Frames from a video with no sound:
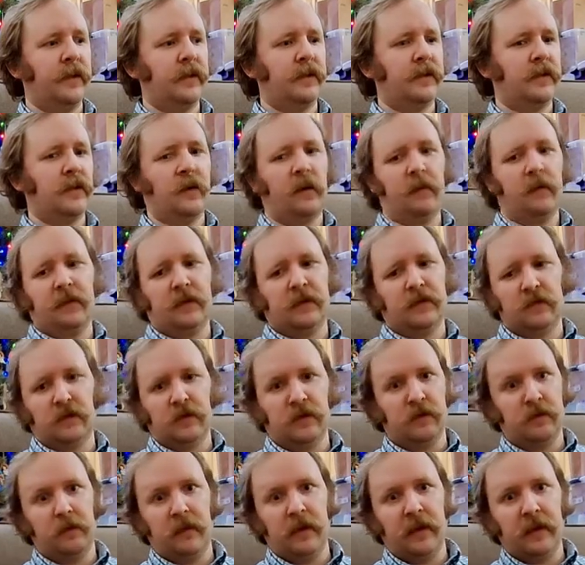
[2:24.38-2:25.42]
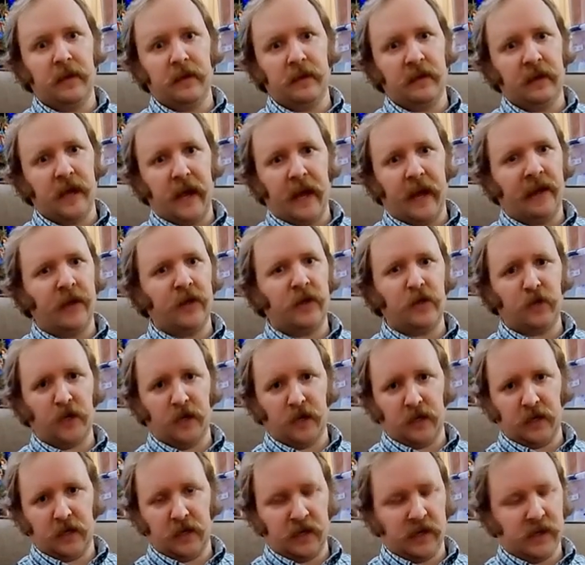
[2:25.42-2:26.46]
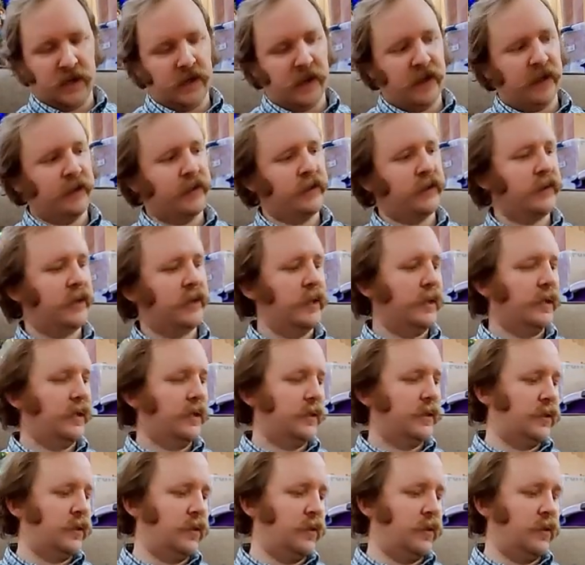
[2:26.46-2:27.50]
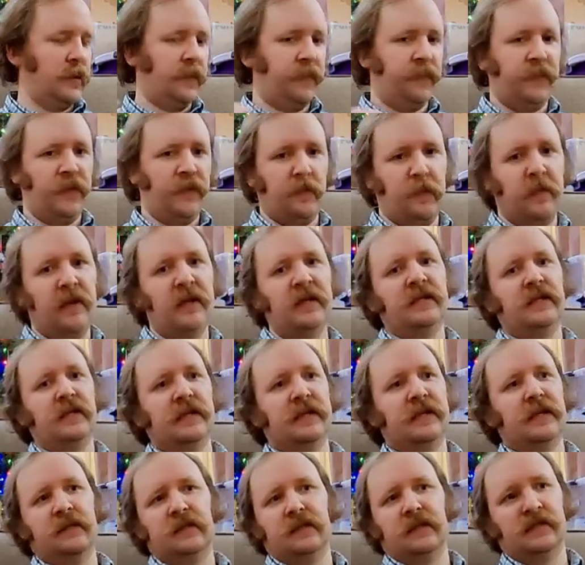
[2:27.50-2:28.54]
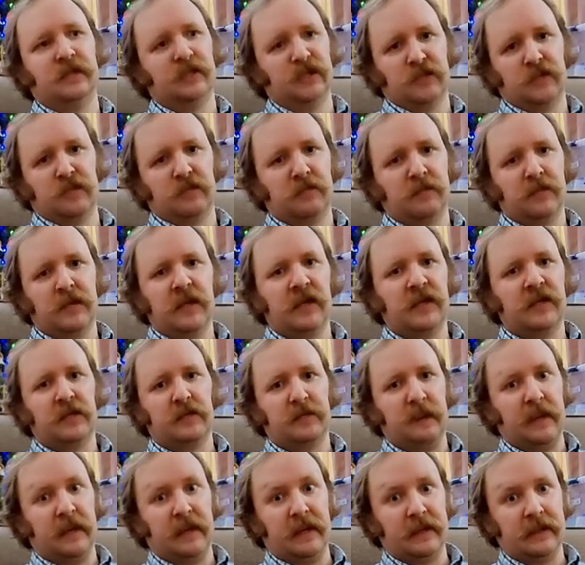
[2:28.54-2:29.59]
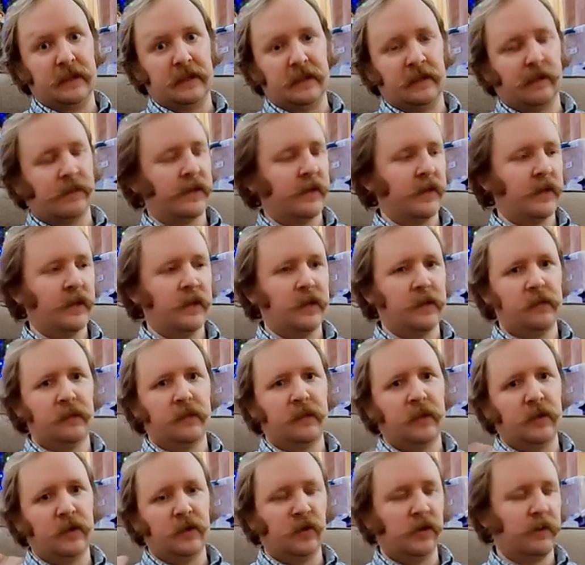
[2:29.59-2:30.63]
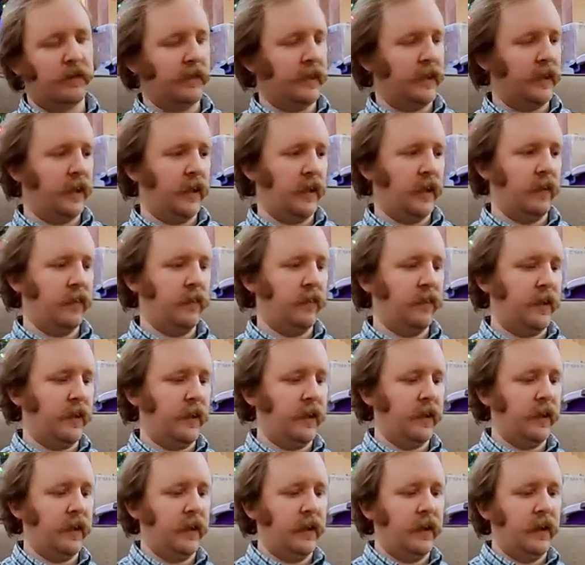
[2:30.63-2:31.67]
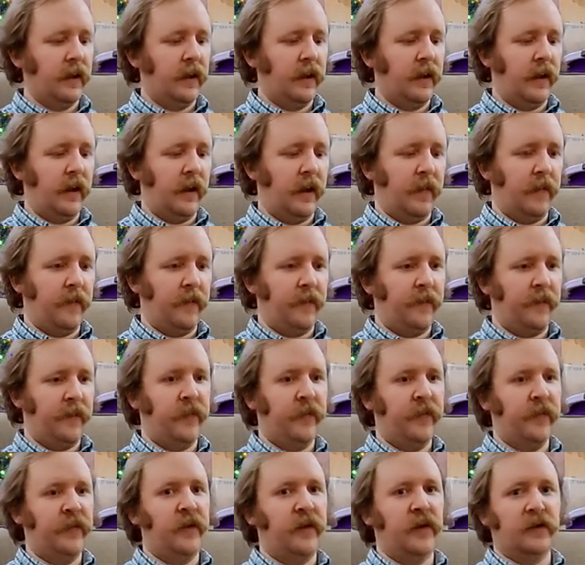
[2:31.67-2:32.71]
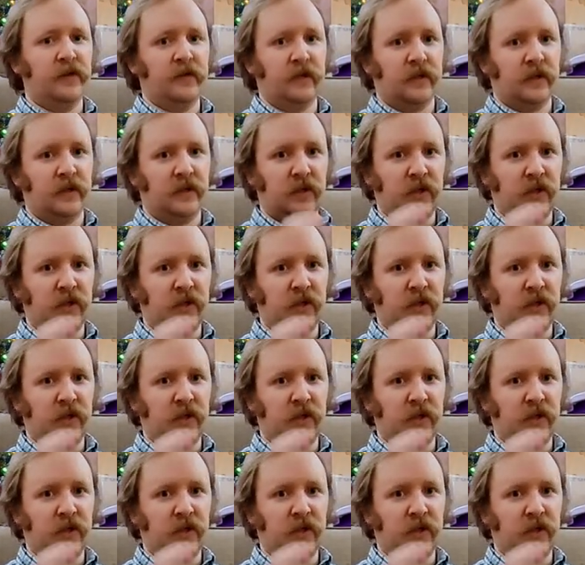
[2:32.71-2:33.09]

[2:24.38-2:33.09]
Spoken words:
So, I mean, there's no mint adjunct in this, so the mintiness is just me smelling something and interpreting it, but there's